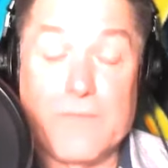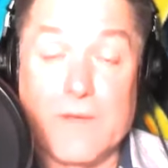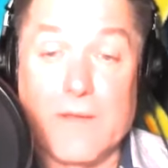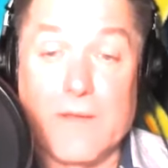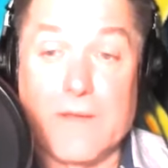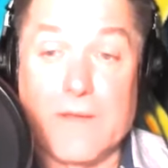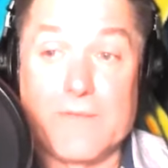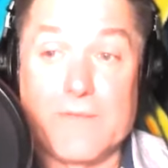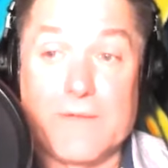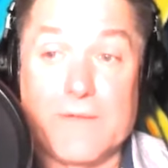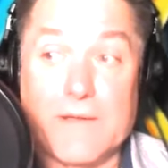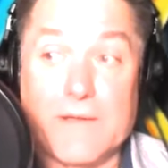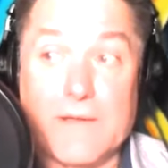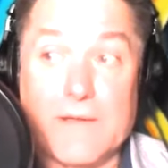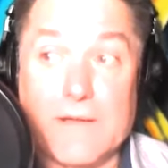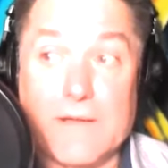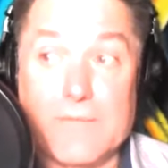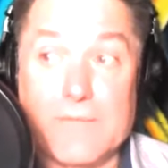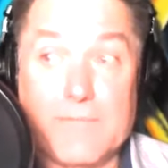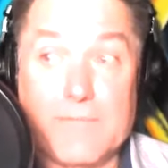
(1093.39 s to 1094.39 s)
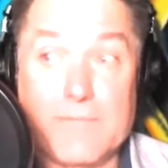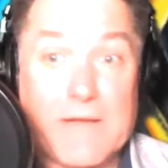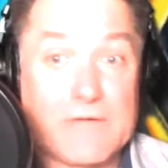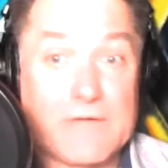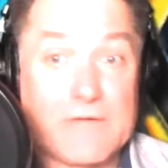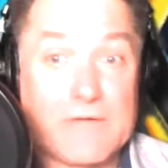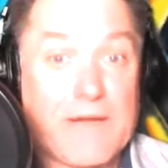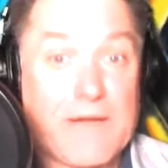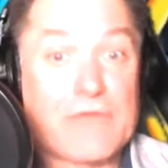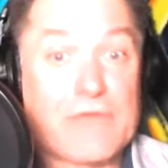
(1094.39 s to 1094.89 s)
in the
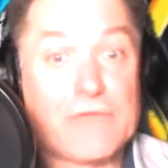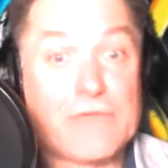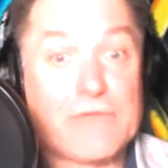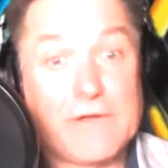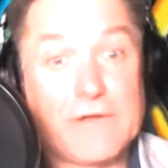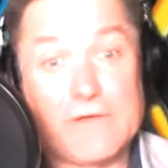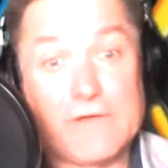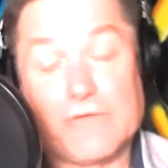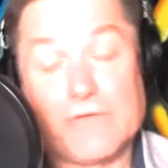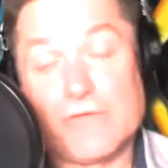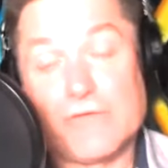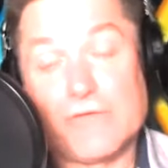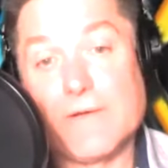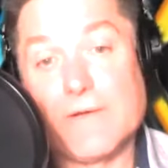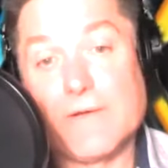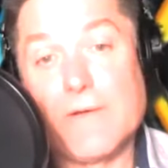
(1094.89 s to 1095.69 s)
manufacturing industry.